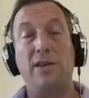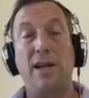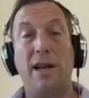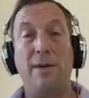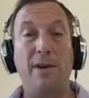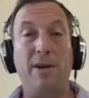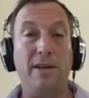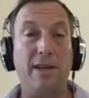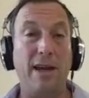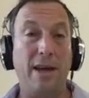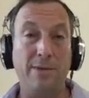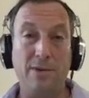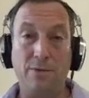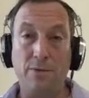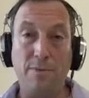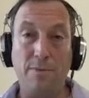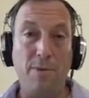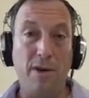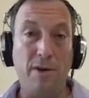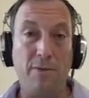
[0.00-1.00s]
And how many times
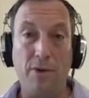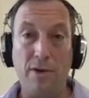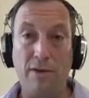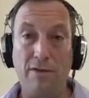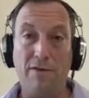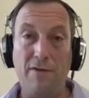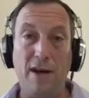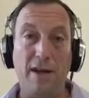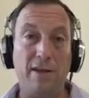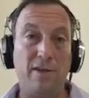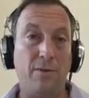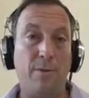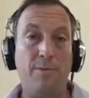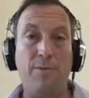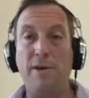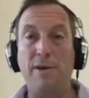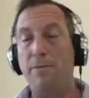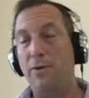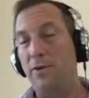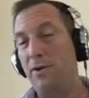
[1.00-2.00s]
we've been with events where
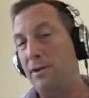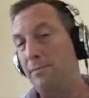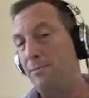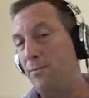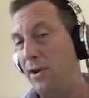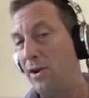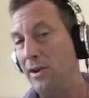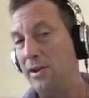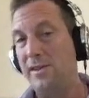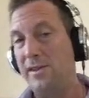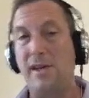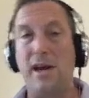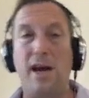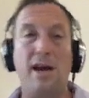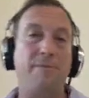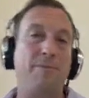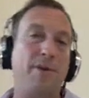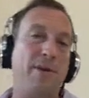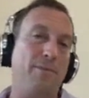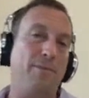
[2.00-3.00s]
people didn't bring the
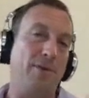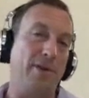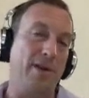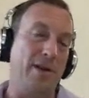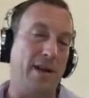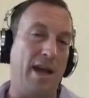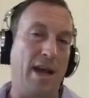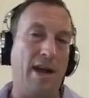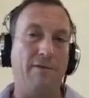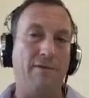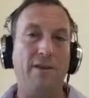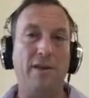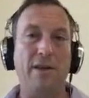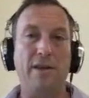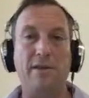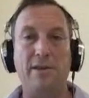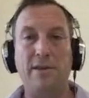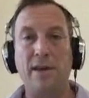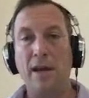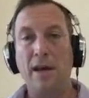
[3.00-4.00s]
sign, people didn't have
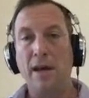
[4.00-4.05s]
this.